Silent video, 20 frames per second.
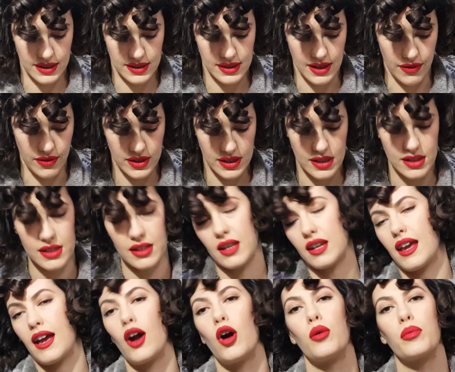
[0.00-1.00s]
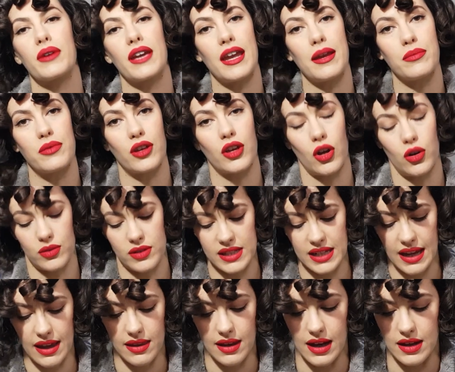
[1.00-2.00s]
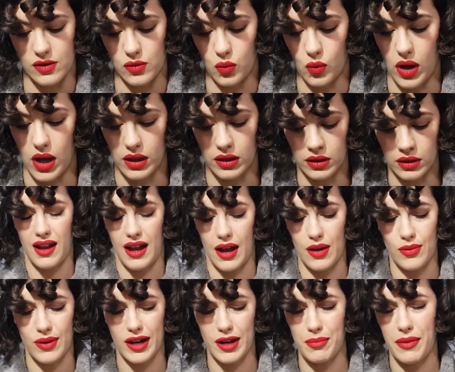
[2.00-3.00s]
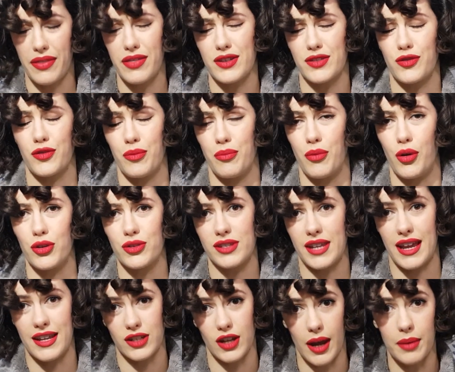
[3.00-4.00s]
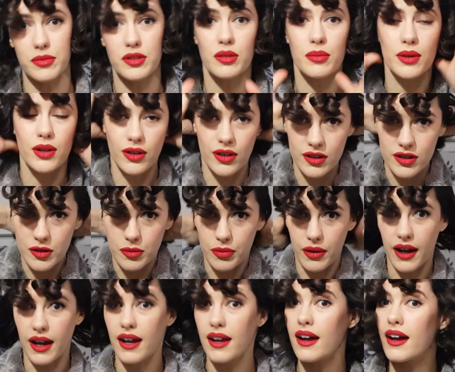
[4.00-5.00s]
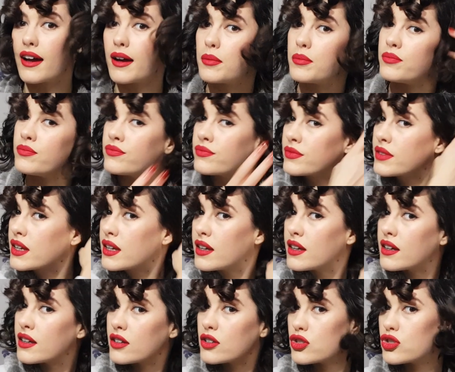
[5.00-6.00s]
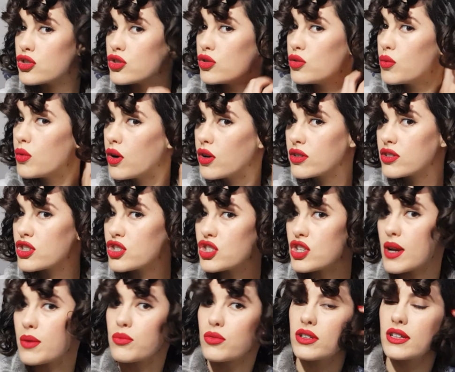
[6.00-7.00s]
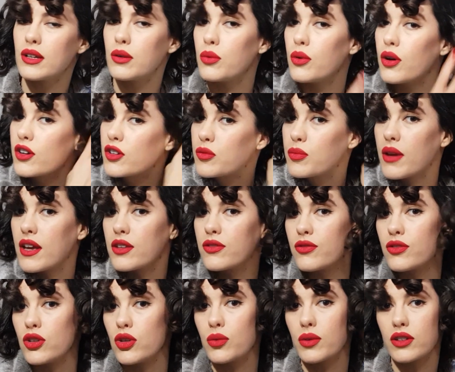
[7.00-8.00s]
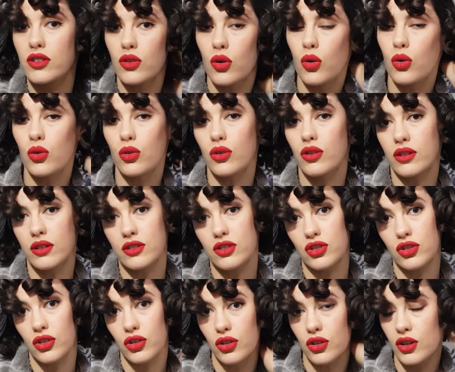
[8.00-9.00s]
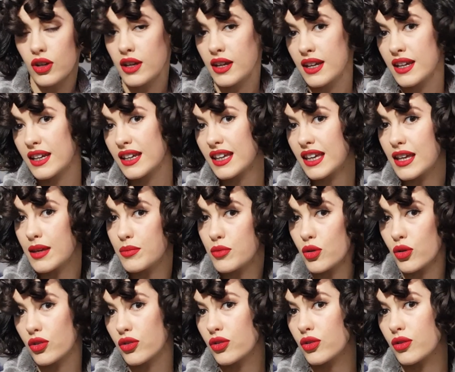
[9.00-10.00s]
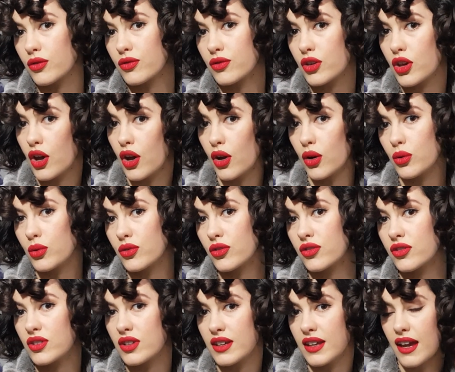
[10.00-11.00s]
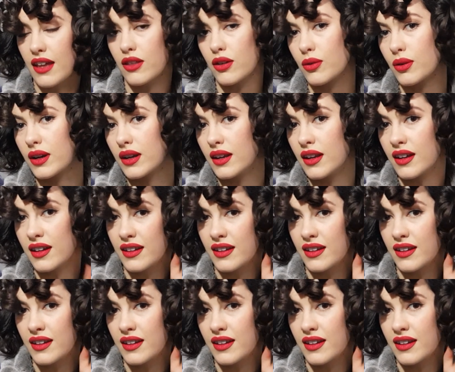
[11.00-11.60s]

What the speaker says: and this is going to help keep the curls together as well. I'd recommend this for most hair types, to be honest, but do what generally works best for you in order to keep your sort of curls together and